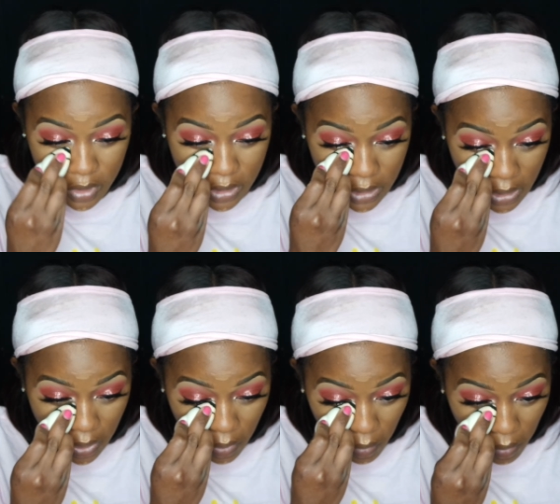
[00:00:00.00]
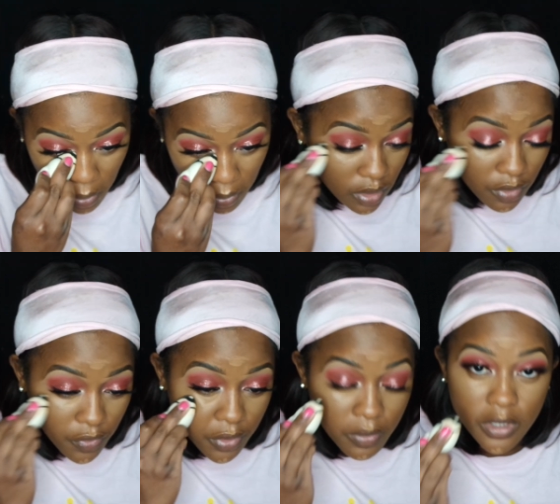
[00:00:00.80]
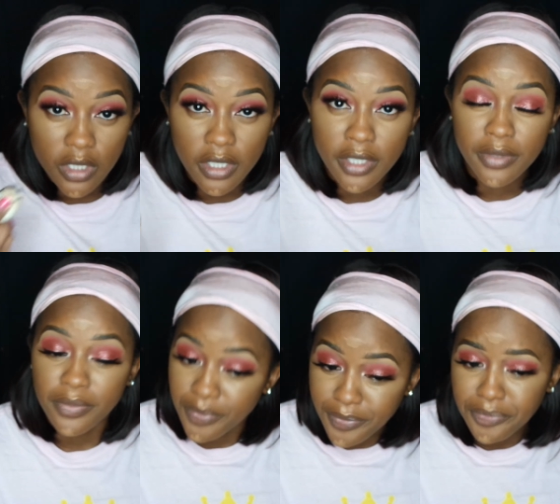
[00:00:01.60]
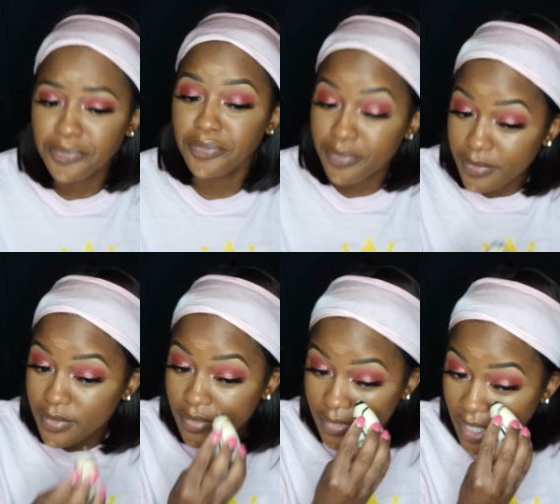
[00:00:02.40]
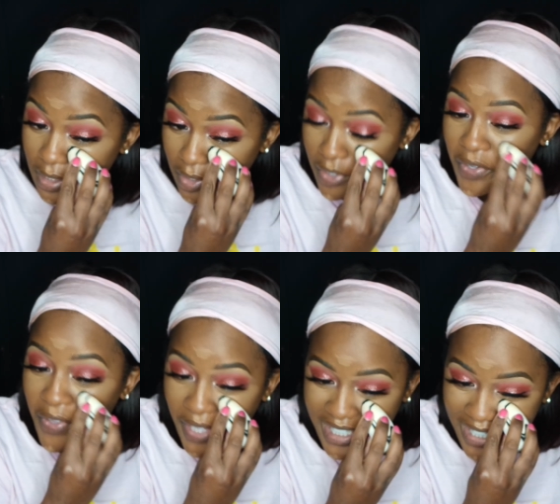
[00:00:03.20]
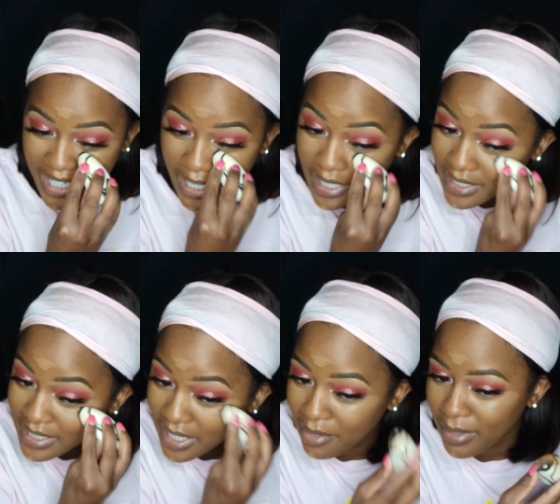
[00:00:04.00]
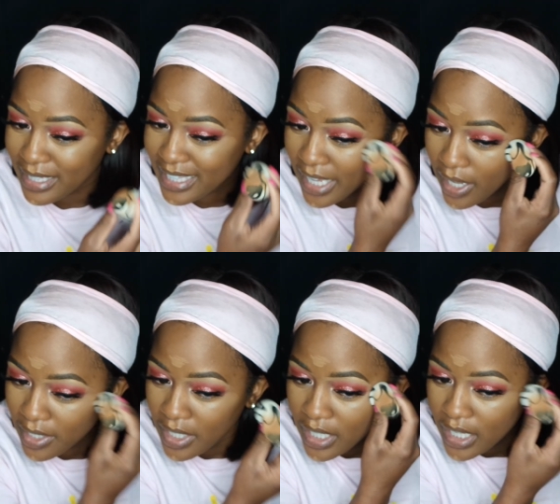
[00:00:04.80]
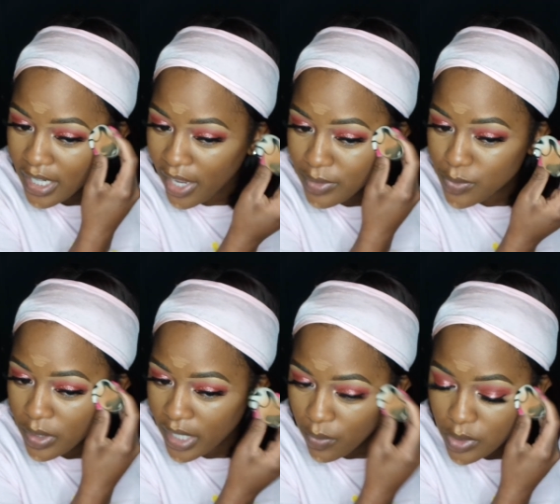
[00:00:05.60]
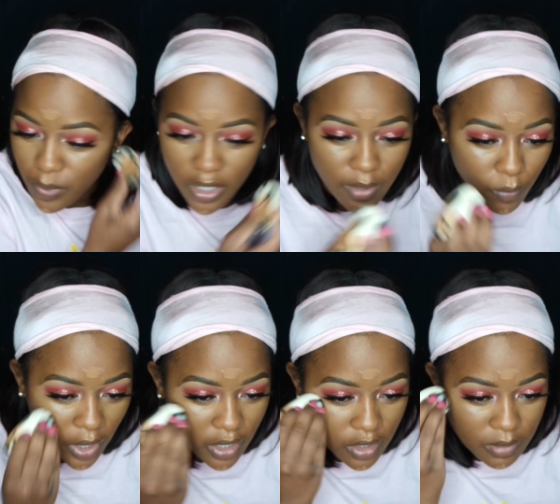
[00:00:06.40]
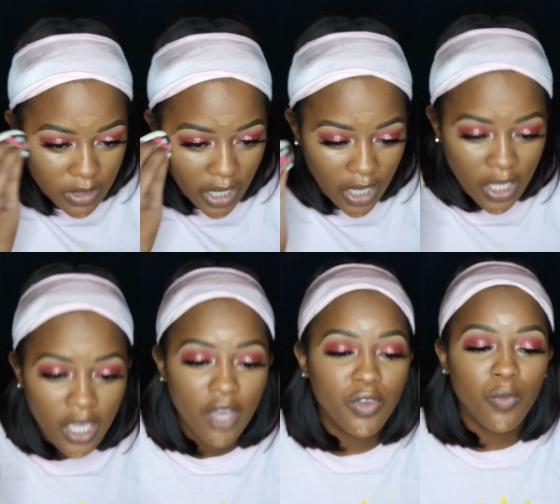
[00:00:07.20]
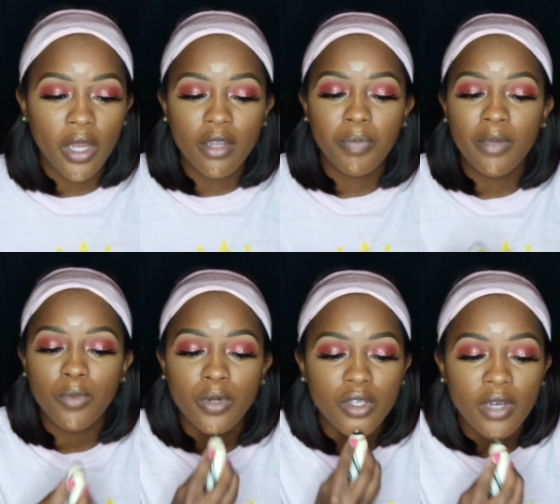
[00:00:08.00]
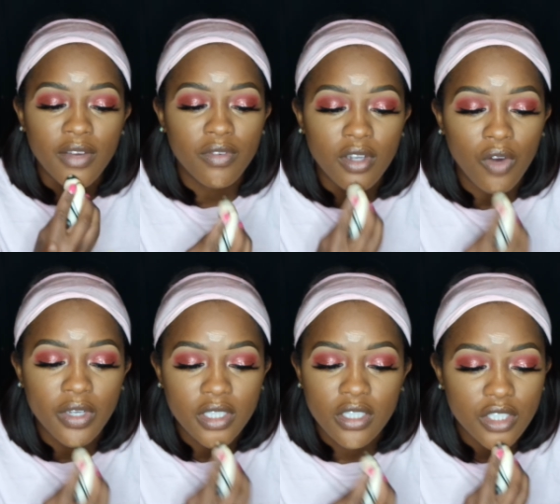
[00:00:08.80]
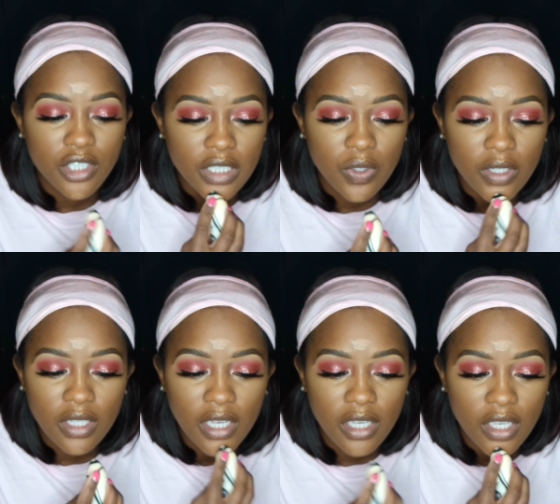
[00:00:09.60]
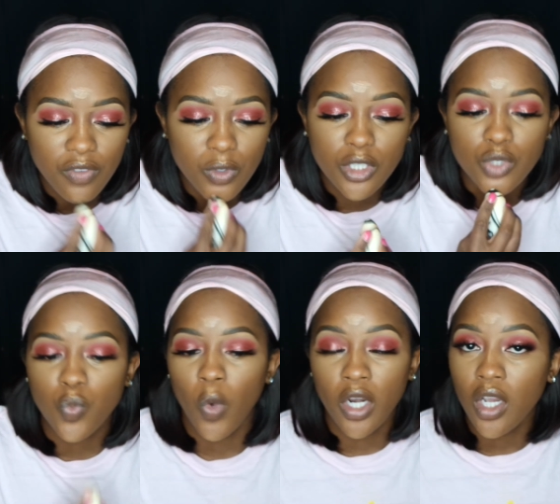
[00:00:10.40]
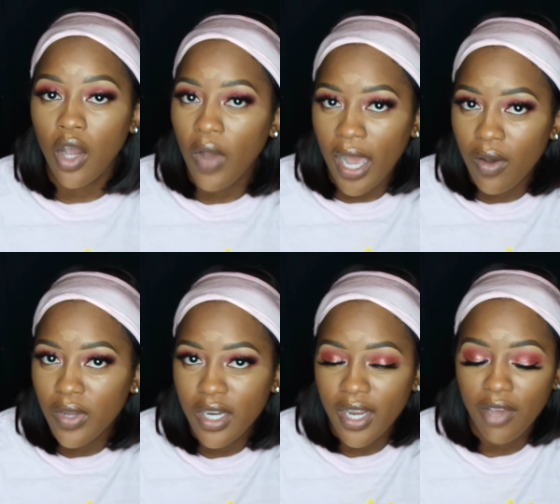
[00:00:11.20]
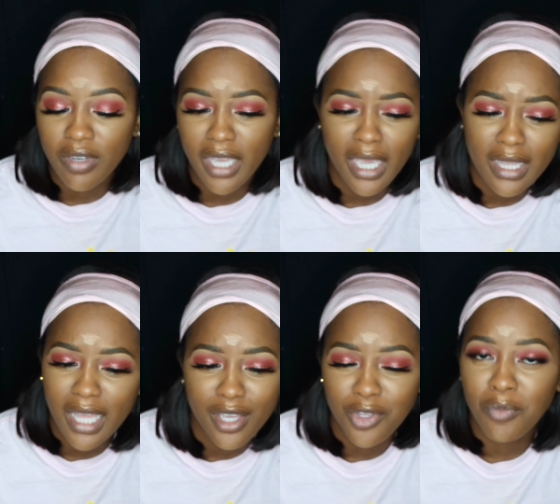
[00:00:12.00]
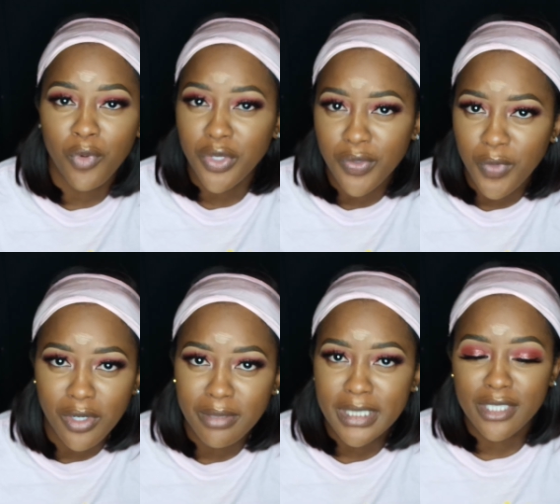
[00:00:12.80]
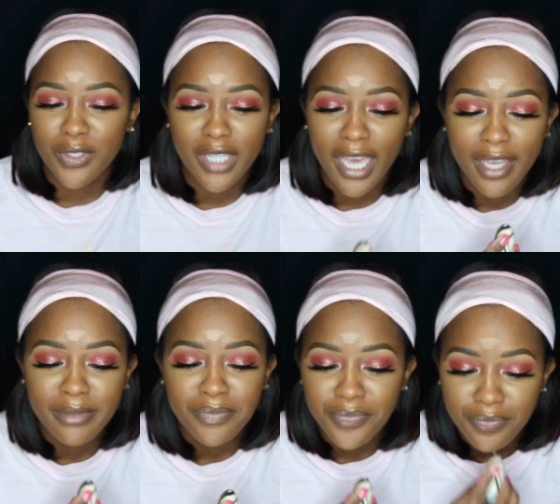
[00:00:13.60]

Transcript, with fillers: So the food was good. That's all I can say about that. And that was one of them randoms. Like, if you're one of them people where you have no intention on, like, if you just want to go out and have a date, like, you're more than welcome to do that.